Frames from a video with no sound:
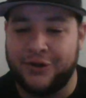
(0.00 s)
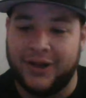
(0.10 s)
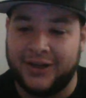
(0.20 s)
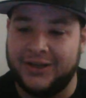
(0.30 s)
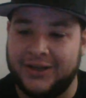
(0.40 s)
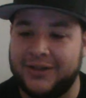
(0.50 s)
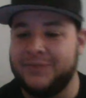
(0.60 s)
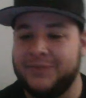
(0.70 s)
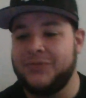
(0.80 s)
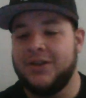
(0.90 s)
like
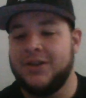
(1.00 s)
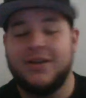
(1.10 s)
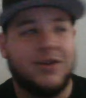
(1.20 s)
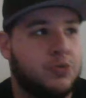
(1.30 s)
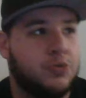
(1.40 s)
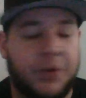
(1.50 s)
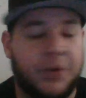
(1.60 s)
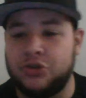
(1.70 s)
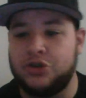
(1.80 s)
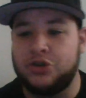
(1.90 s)

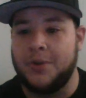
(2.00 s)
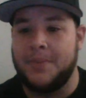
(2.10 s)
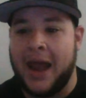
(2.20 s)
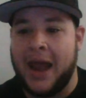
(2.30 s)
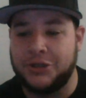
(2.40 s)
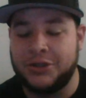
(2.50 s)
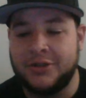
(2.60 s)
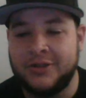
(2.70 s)
builds to a match.